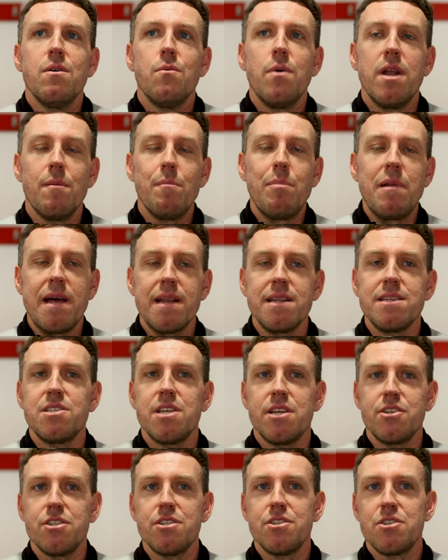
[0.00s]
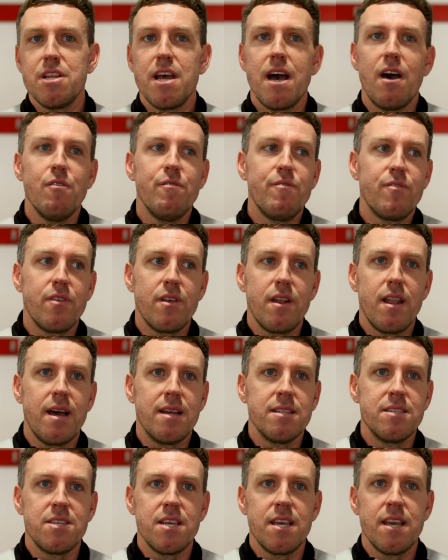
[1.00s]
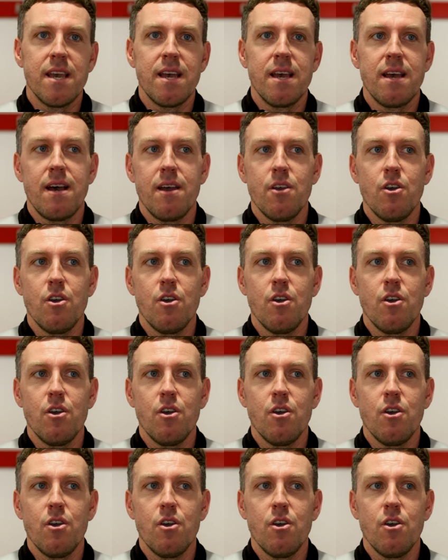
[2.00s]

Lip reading: when I'm planning sessions now for the lads here,